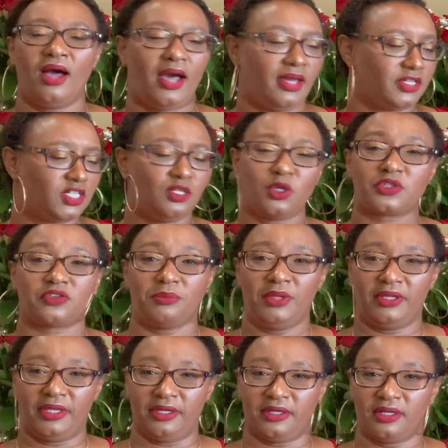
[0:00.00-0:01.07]
she looks
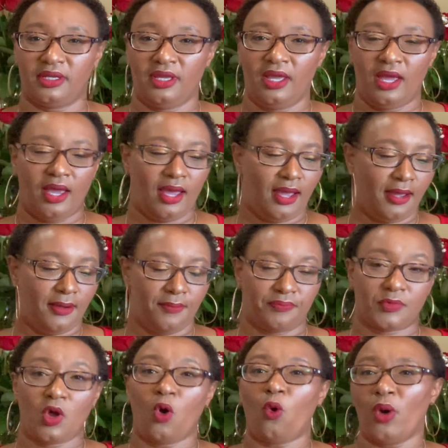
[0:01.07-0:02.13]
familiar. Oh,
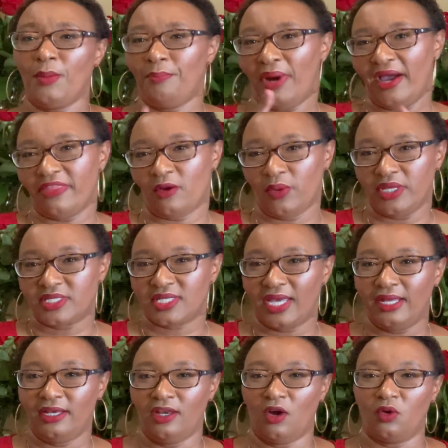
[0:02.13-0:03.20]
and by the way,
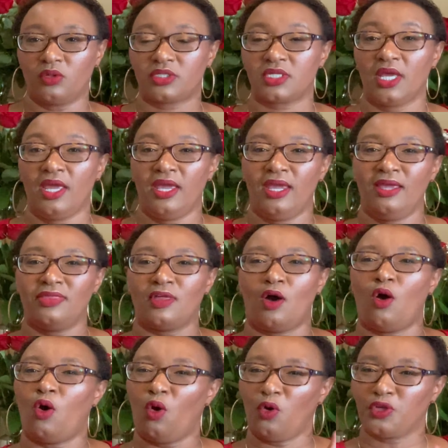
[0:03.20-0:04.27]
side note, in the
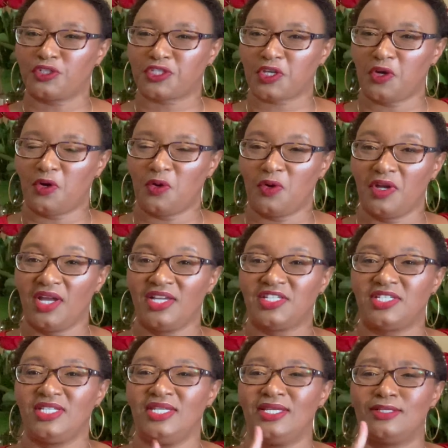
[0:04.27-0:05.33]
whole show,
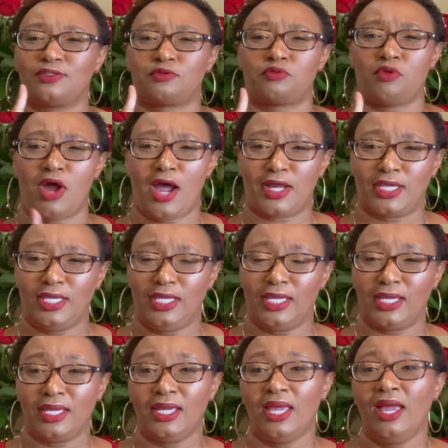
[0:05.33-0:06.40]
she is
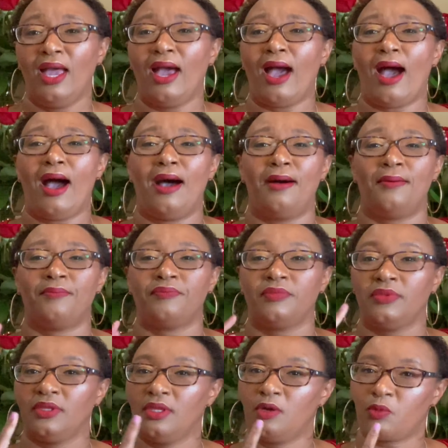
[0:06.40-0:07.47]
rocking
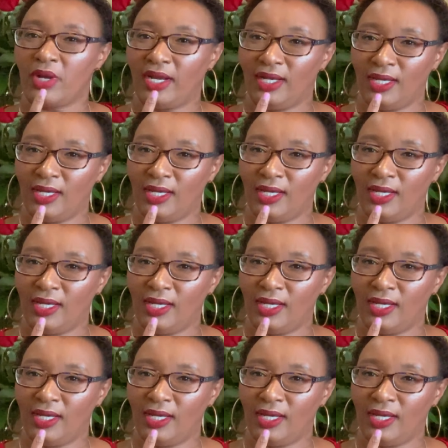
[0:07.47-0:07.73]
red